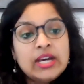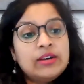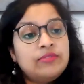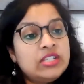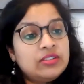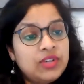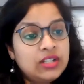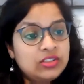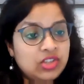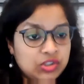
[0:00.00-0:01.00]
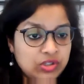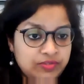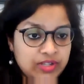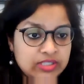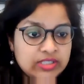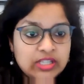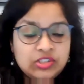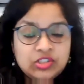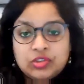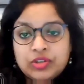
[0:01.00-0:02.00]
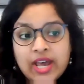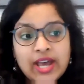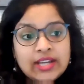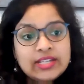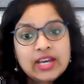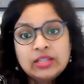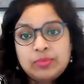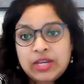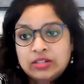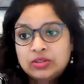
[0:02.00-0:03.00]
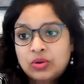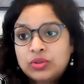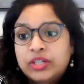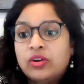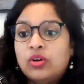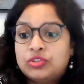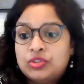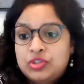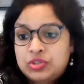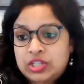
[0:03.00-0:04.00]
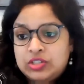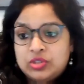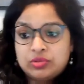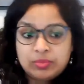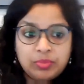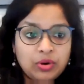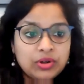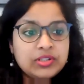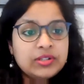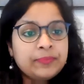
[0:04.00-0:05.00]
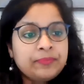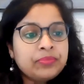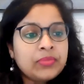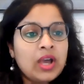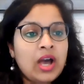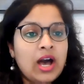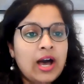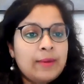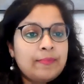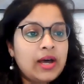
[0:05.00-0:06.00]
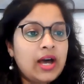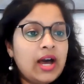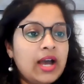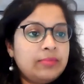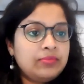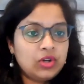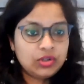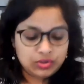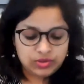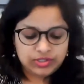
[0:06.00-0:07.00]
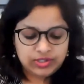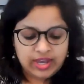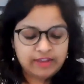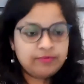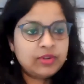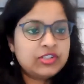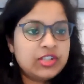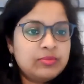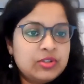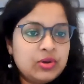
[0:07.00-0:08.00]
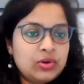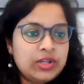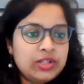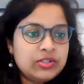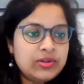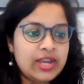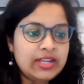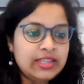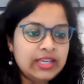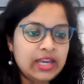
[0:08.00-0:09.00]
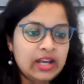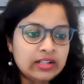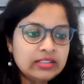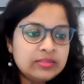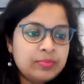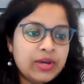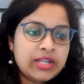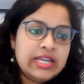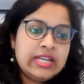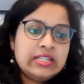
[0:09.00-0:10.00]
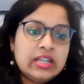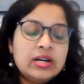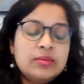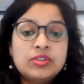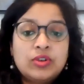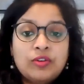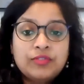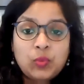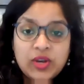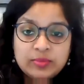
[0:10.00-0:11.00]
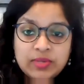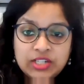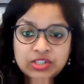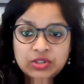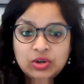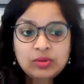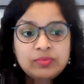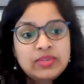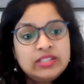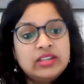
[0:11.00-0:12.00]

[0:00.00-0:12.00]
Vis-a-vis the Sexual Offences Against Children Act and the Penal Code, there are also duties to report. I'm not going to have much time to go into anything else, but in terms of the West Malaysian law, Ms.